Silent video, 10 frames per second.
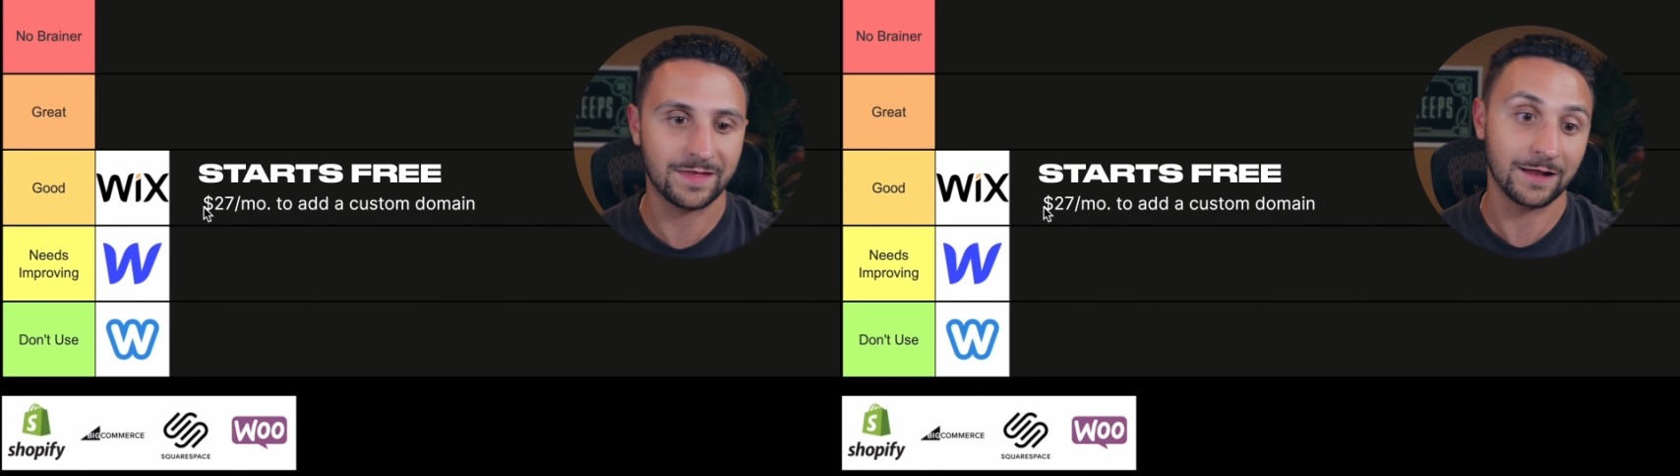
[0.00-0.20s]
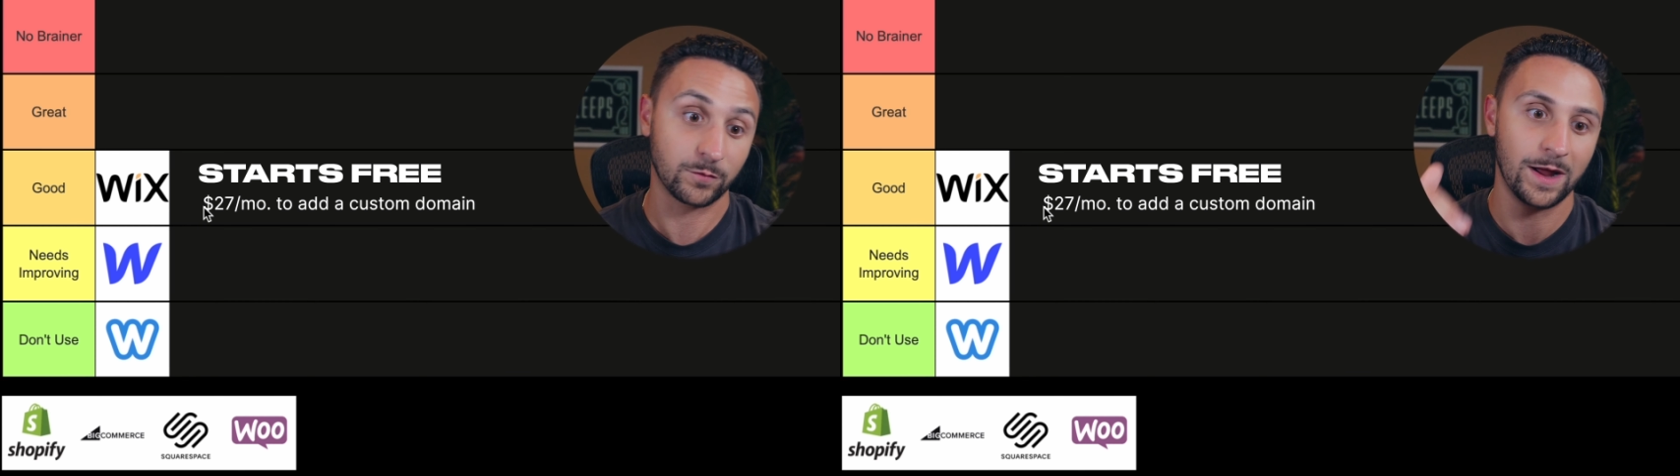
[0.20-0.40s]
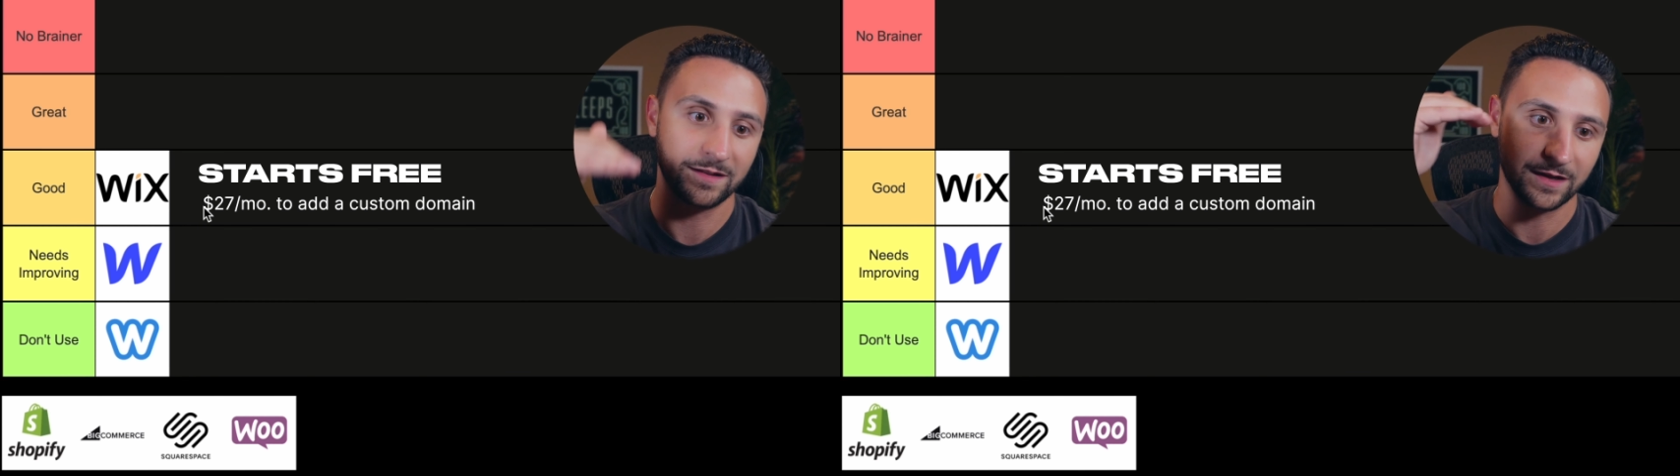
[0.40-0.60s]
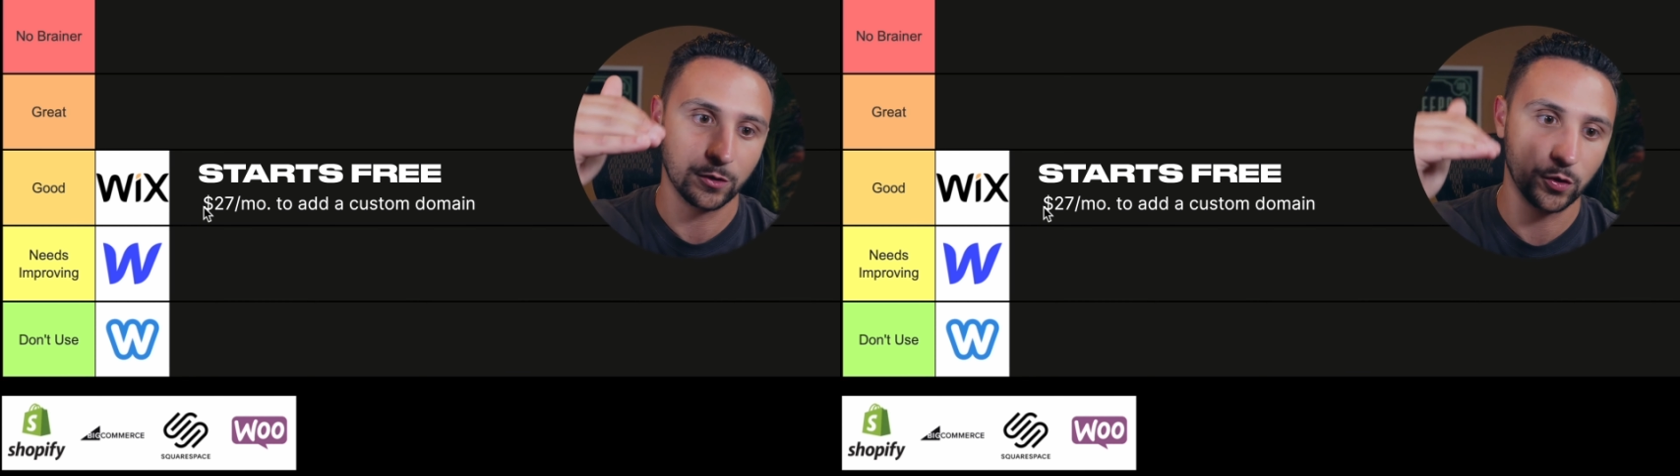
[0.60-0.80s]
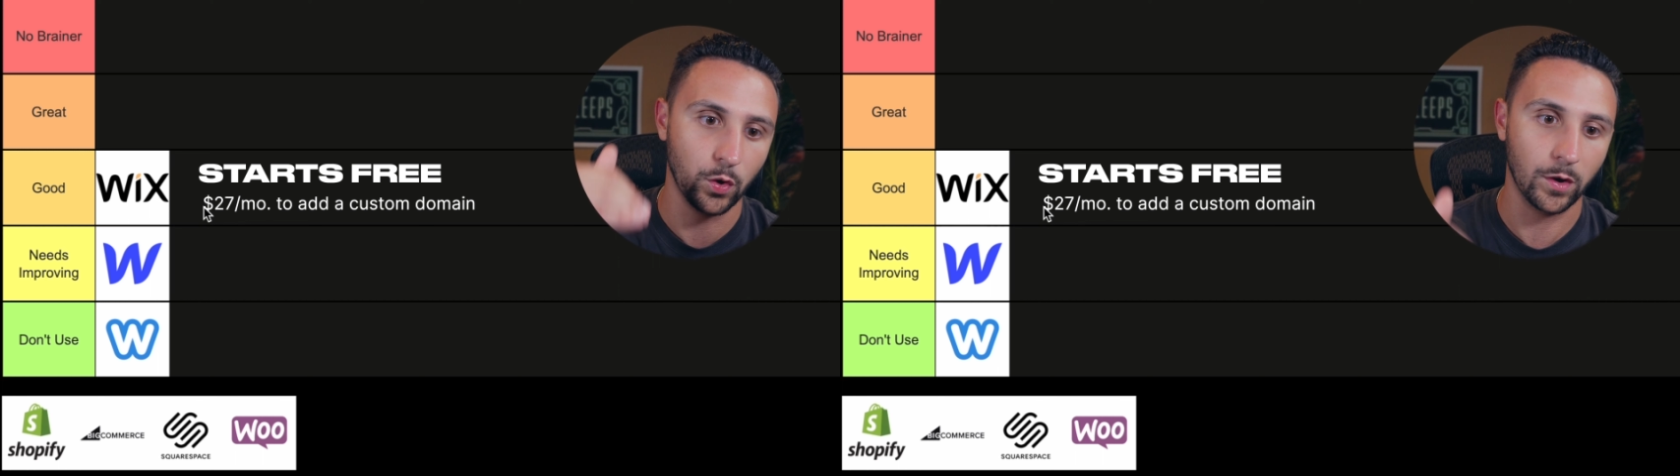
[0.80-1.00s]
That's why it's
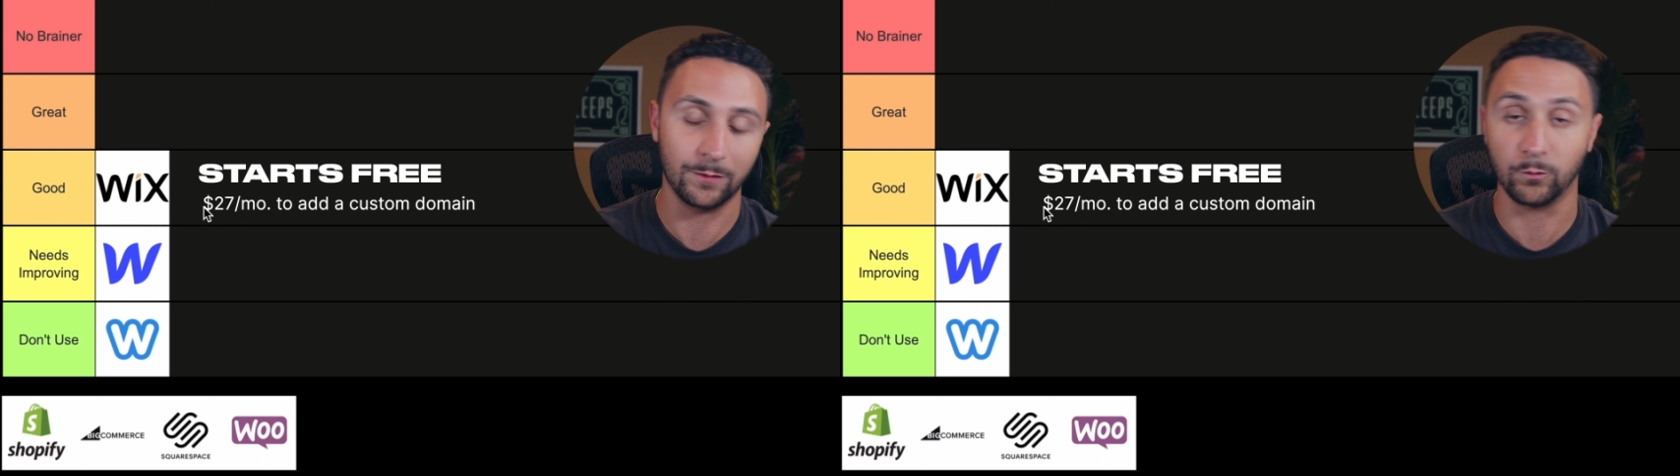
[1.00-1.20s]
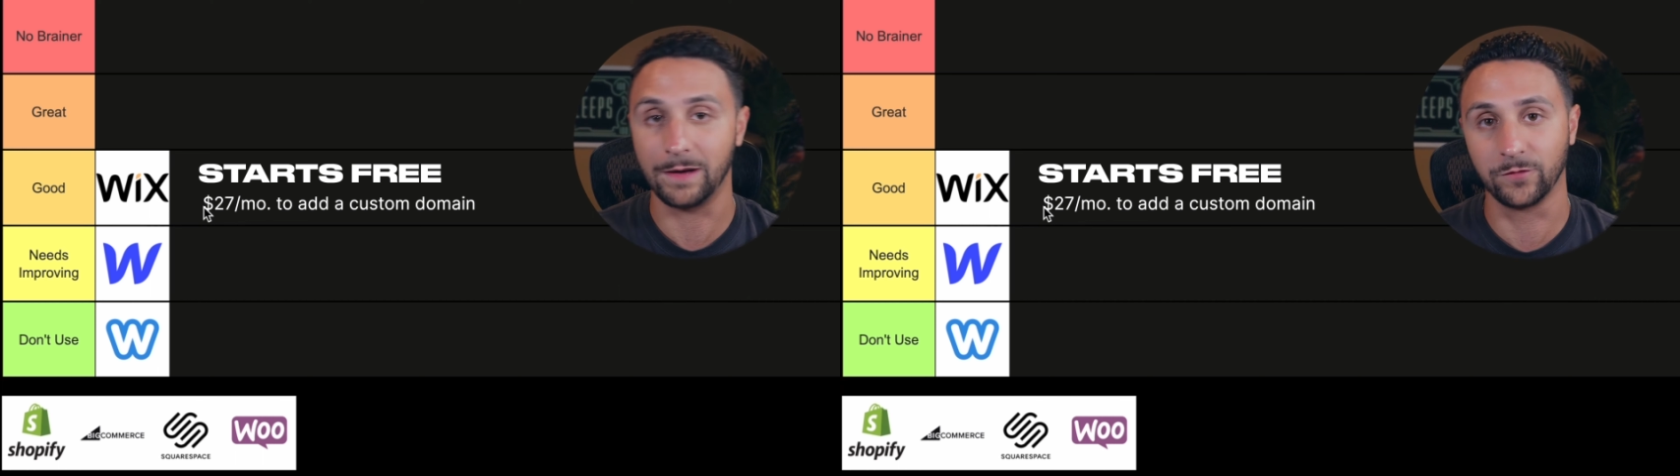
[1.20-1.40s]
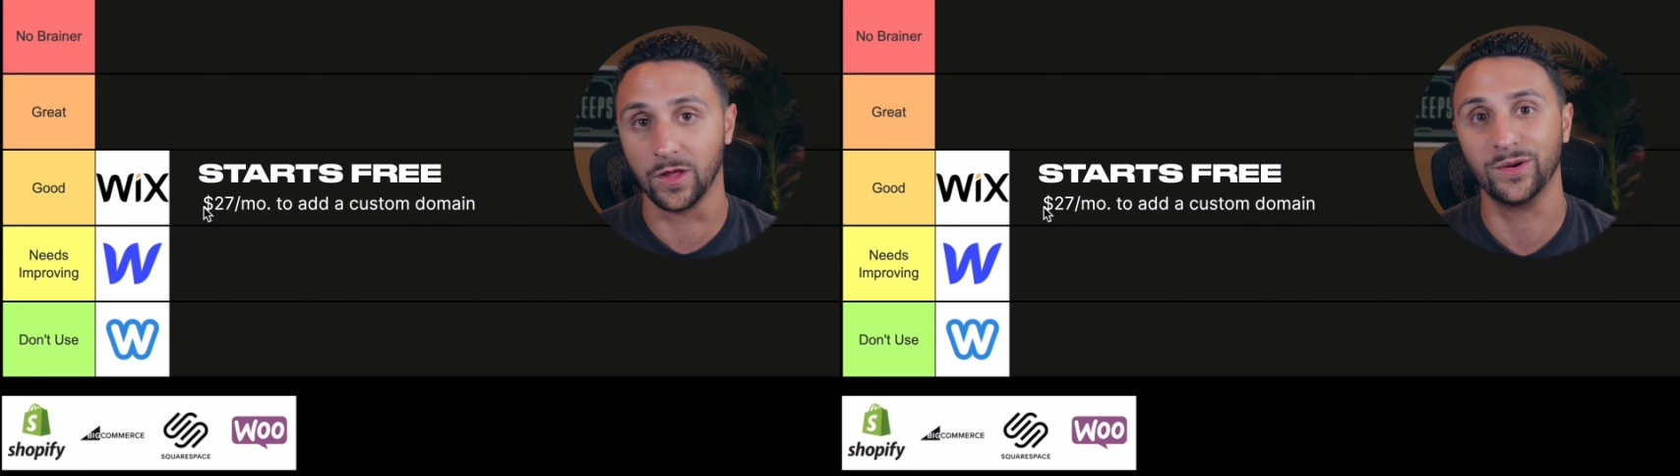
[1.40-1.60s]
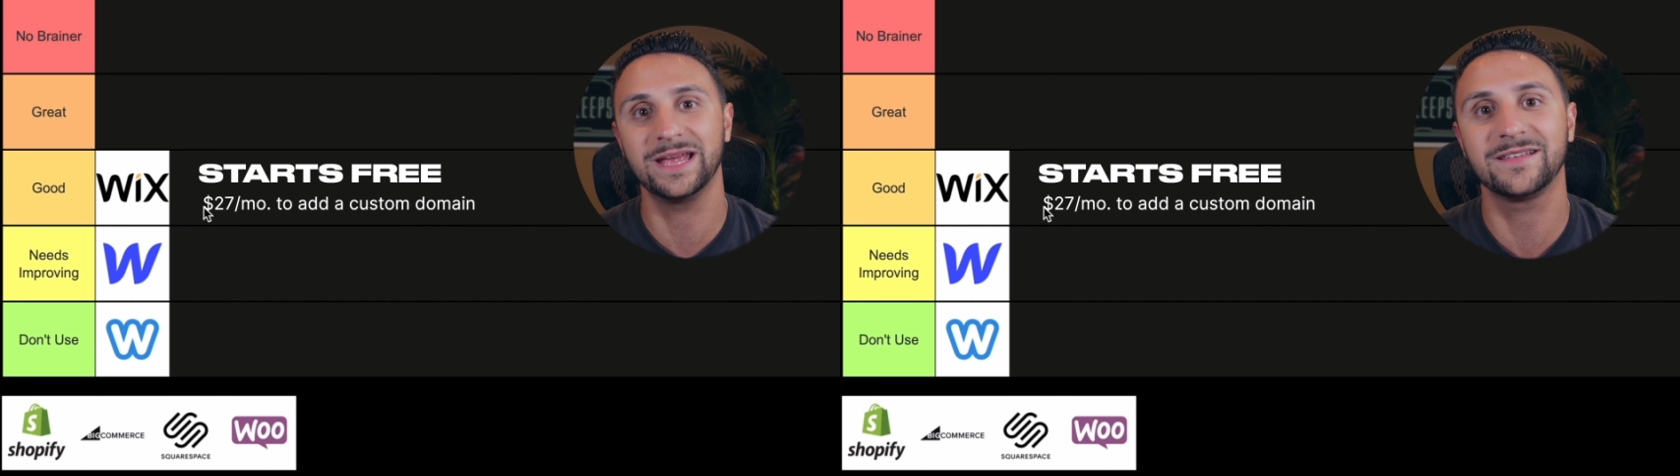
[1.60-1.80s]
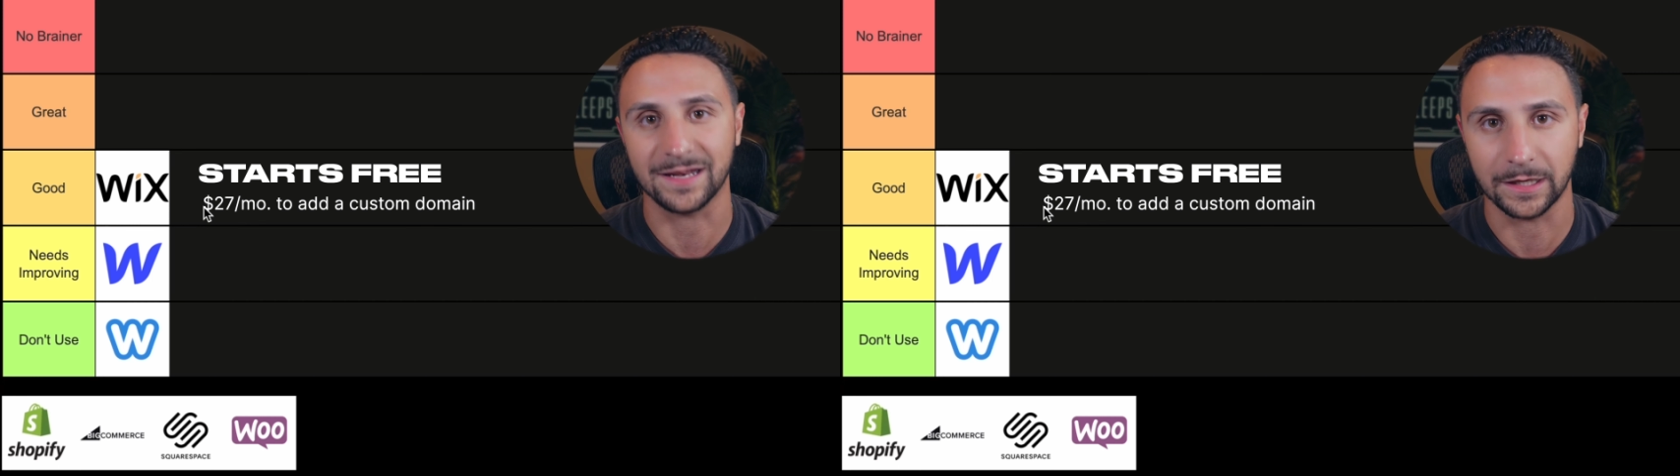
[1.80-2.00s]
in good and
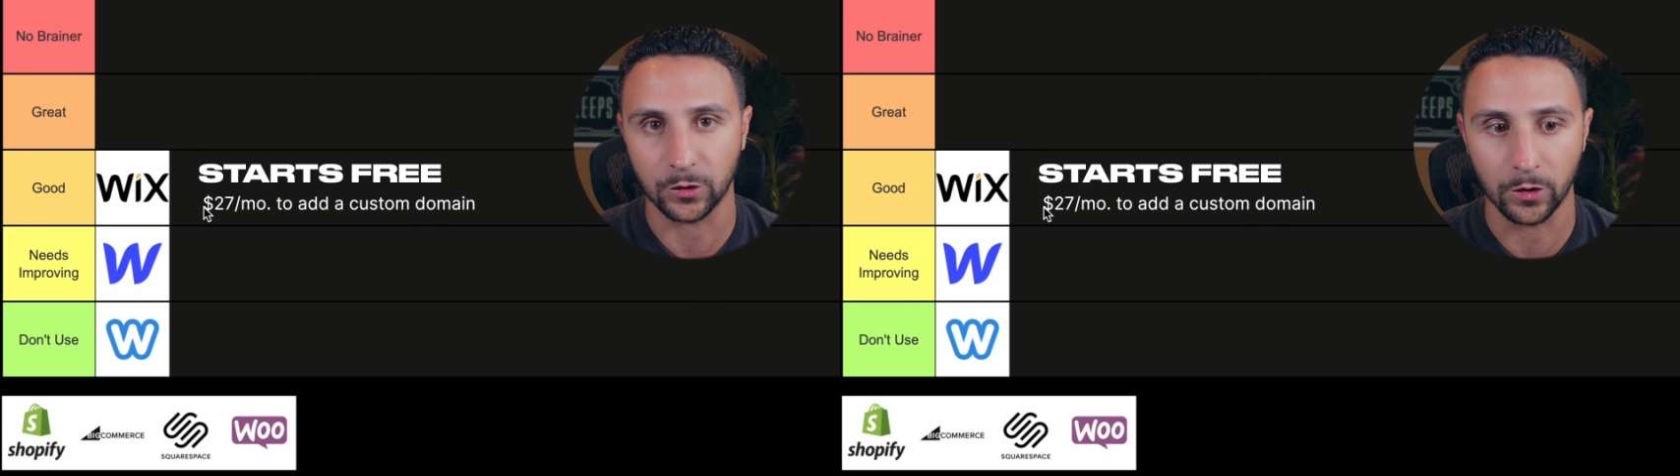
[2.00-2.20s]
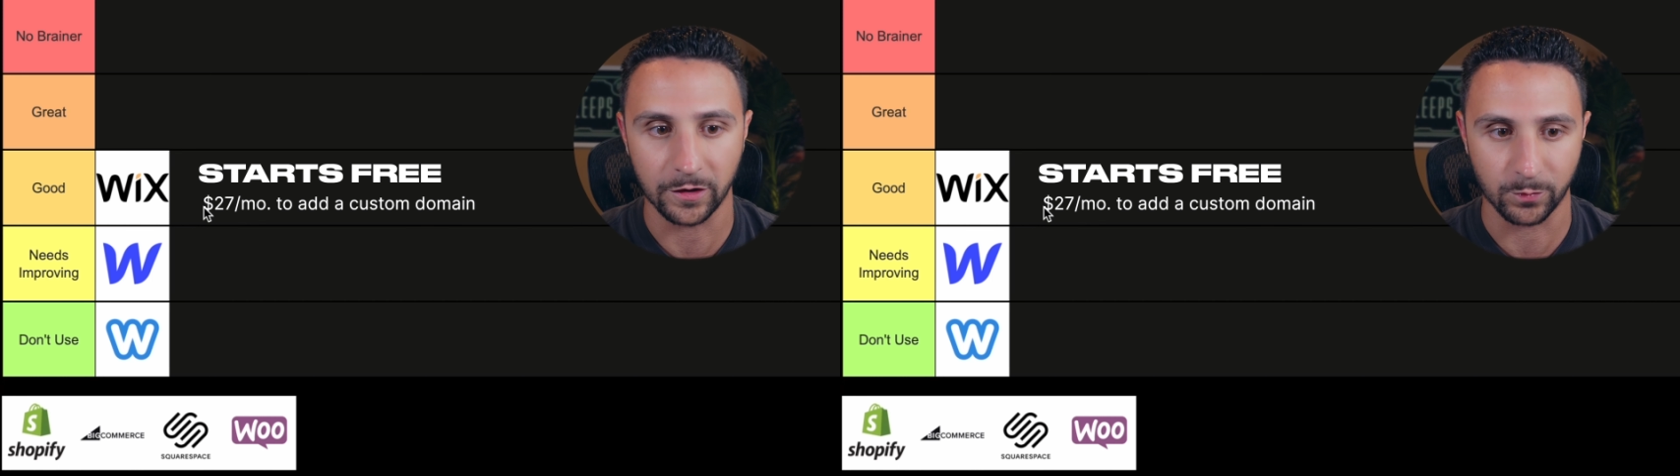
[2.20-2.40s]
WebFlow isn't in good,